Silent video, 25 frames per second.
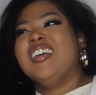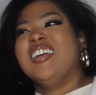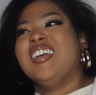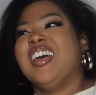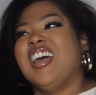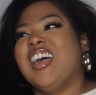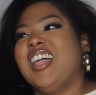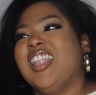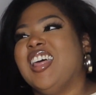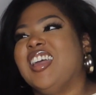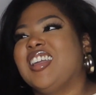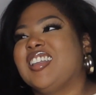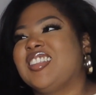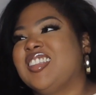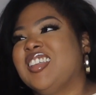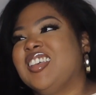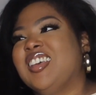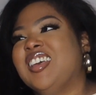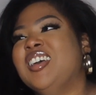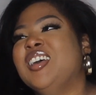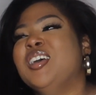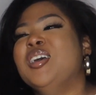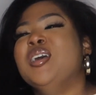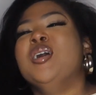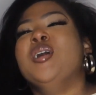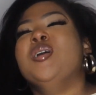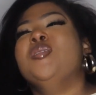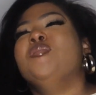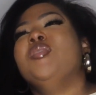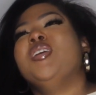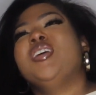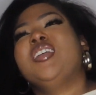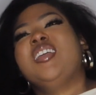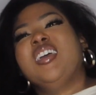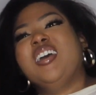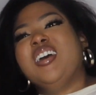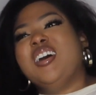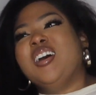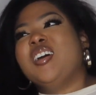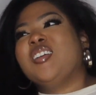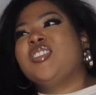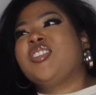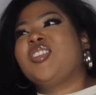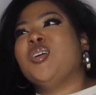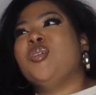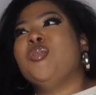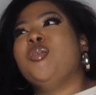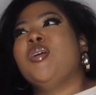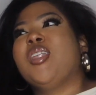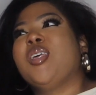I like that. But yeah,
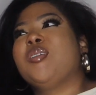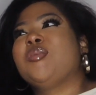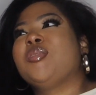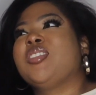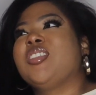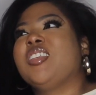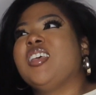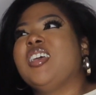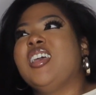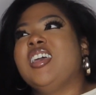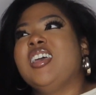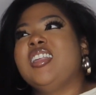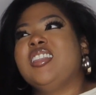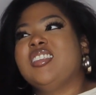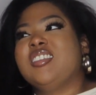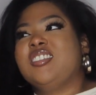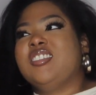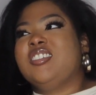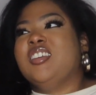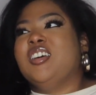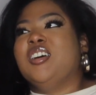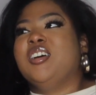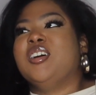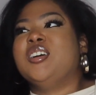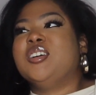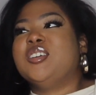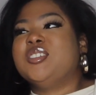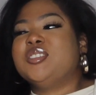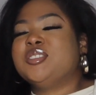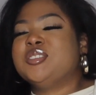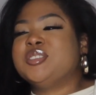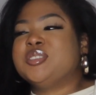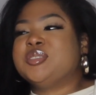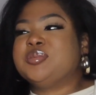so what I'm saying is, y'all,